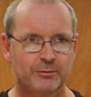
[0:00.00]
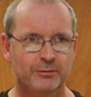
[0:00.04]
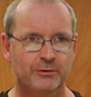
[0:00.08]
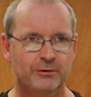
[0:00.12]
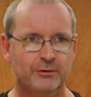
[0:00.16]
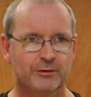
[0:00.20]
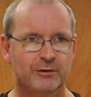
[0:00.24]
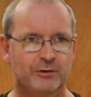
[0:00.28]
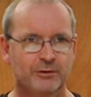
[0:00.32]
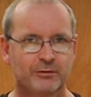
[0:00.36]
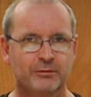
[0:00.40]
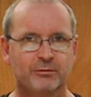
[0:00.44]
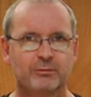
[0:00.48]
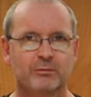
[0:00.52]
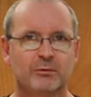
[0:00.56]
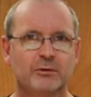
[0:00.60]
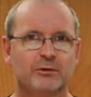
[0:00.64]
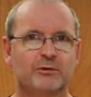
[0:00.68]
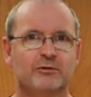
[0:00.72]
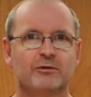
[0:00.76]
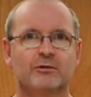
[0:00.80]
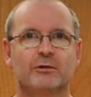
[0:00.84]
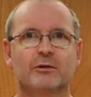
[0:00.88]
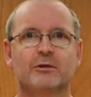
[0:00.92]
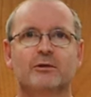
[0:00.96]
we've got a
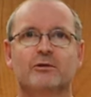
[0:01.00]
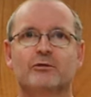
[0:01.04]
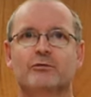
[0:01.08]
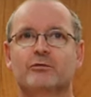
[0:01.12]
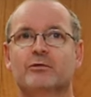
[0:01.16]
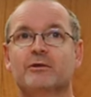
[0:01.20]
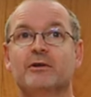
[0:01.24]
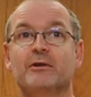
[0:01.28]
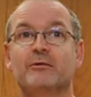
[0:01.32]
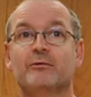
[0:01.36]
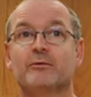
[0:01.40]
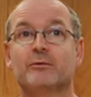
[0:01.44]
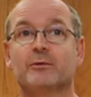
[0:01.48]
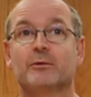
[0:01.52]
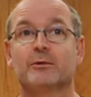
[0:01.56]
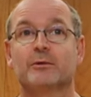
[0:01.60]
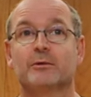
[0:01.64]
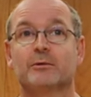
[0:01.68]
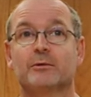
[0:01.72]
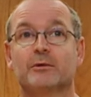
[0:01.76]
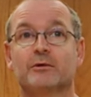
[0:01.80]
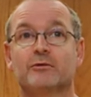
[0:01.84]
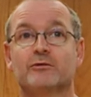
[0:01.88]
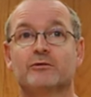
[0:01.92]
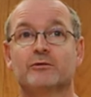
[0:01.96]
slight treat for
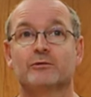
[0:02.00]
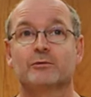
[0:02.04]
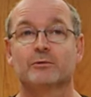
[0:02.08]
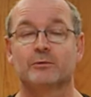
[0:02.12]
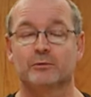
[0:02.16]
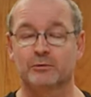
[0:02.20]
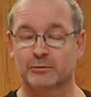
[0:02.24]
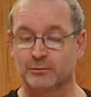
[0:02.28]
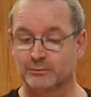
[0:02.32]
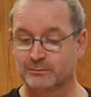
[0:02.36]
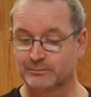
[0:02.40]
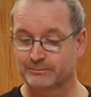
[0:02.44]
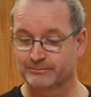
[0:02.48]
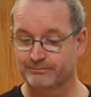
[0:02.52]
you in store.